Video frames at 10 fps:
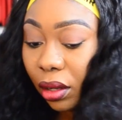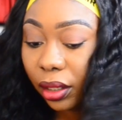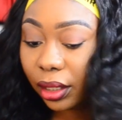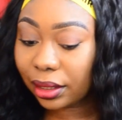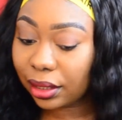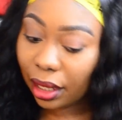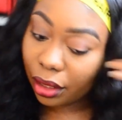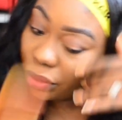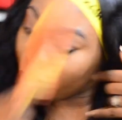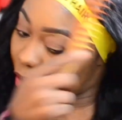honestly i
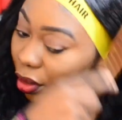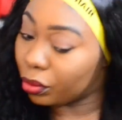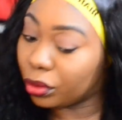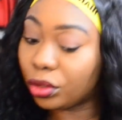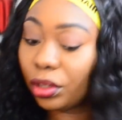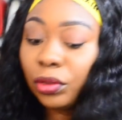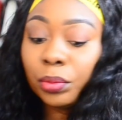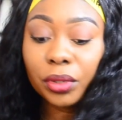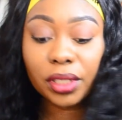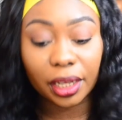don't know if i want to even
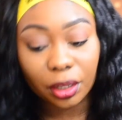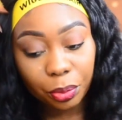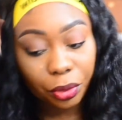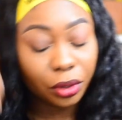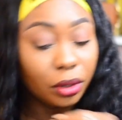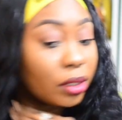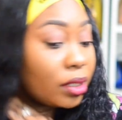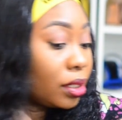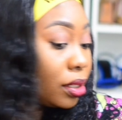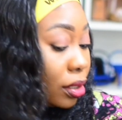put any product
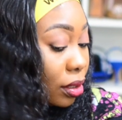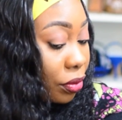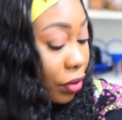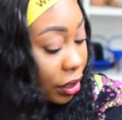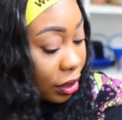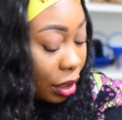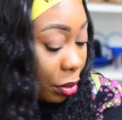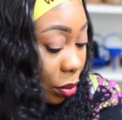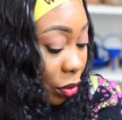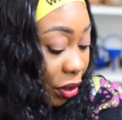since it's the first time
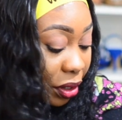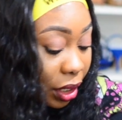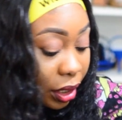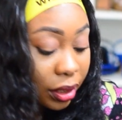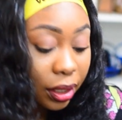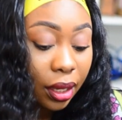i'm wearing it